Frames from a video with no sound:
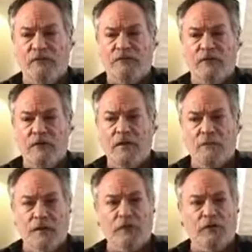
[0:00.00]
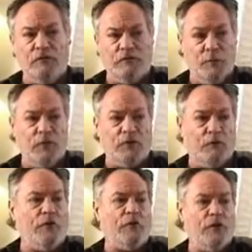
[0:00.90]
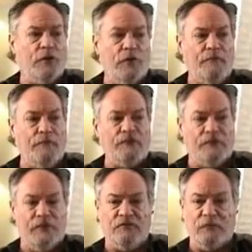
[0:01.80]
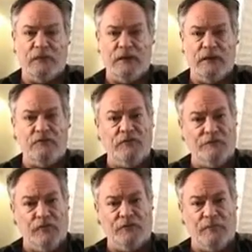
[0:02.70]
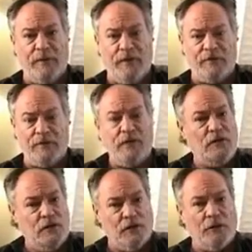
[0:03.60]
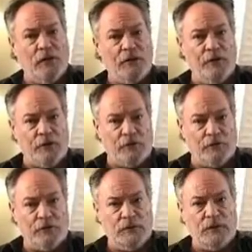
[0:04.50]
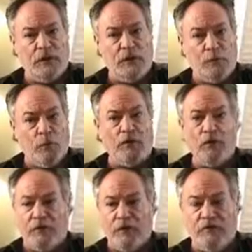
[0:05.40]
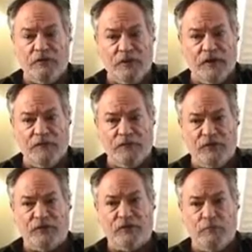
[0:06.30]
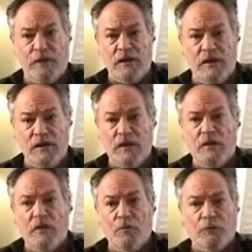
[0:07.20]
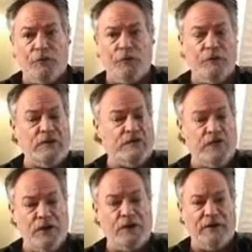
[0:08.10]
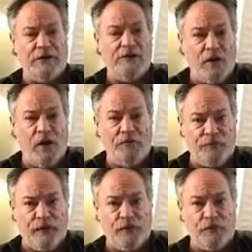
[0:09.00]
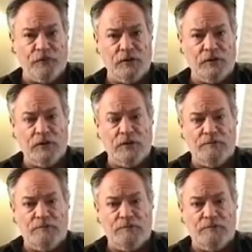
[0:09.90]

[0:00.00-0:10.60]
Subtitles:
A's have been somewhat critical of the mistakes the Pleiadians have made in the past here on Earth. And one of the things that they have said to me was that the reason they're involved now